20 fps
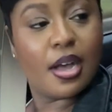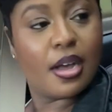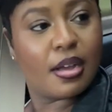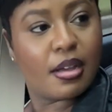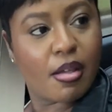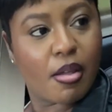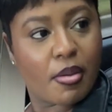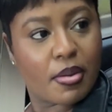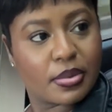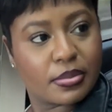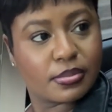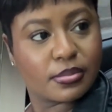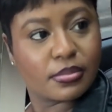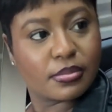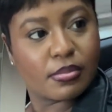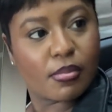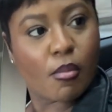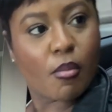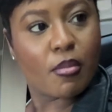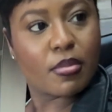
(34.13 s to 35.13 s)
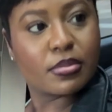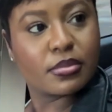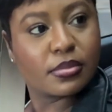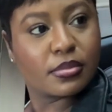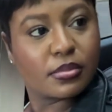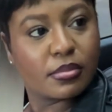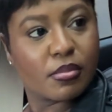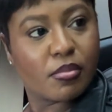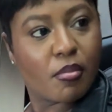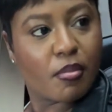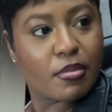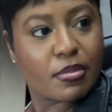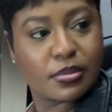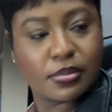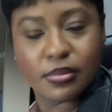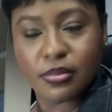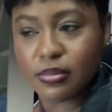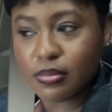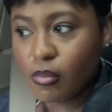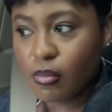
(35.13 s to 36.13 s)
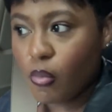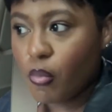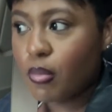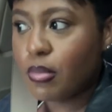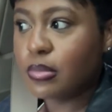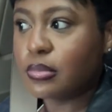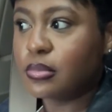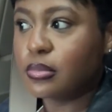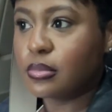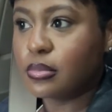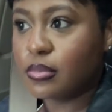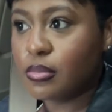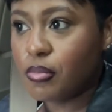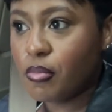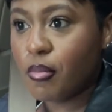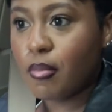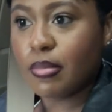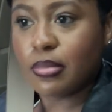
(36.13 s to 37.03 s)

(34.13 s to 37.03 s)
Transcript: then I think you have a duty to stand by the,